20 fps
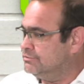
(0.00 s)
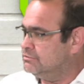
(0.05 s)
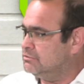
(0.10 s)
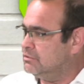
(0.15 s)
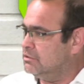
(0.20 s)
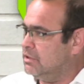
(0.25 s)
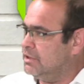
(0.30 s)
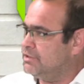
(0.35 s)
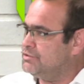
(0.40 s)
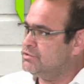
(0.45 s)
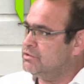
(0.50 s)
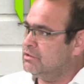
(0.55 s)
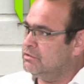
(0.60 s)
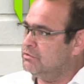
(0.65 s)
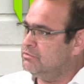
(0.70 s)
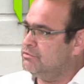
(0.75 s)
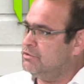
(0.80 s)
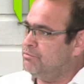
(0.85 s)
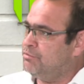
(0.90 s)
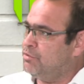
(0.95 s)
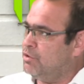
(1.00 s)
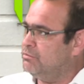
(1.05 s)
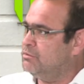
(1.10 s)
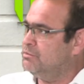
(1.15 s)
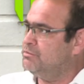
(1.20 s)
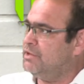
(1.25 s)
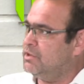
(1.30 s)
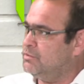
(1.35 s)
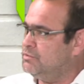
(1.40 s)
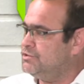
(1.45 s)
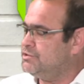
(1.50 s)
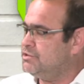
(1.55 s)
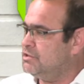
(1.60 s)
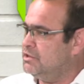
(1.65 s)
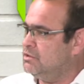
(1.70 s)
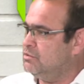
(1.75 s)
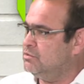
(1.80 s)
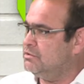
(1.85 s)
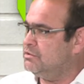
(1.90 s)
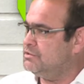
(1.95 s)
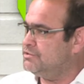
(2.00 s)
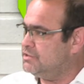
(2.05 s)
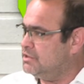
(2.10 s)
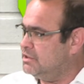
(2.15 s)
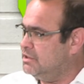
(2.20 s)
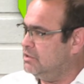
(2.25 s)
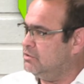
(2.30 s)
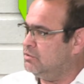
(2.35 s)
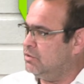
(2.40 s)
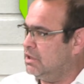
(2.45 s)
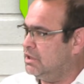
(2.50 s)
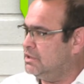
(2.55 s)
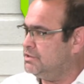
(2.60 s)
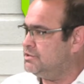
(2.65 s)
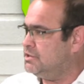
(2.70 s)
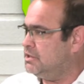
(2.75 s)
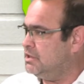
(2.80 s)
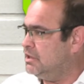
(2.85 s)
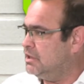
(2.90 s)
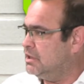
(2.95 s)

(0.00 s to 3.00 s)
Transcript: Okay, so the problem that we're sitting with is inequality